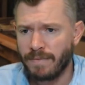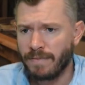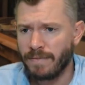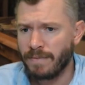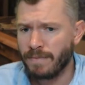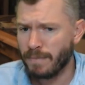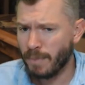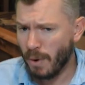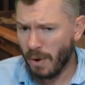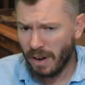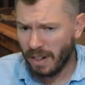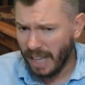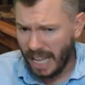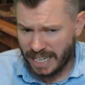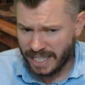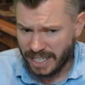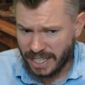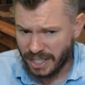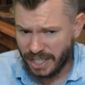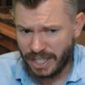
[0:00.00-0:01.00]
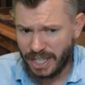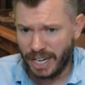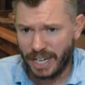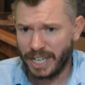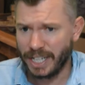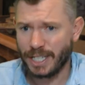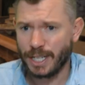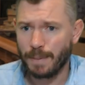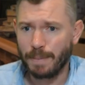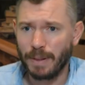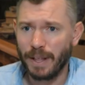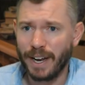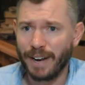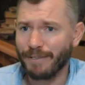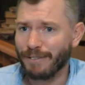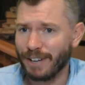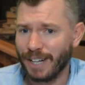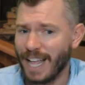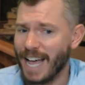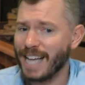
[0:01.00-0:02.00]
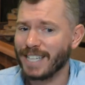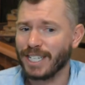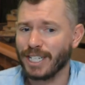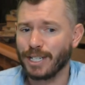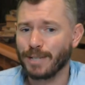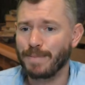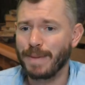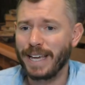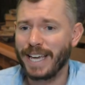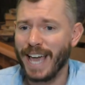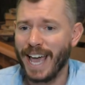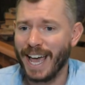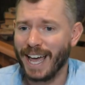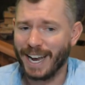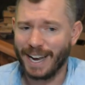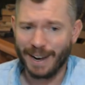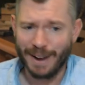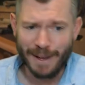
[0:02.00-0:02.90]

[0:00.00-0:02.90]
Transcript: more or less since the discipline of classics began.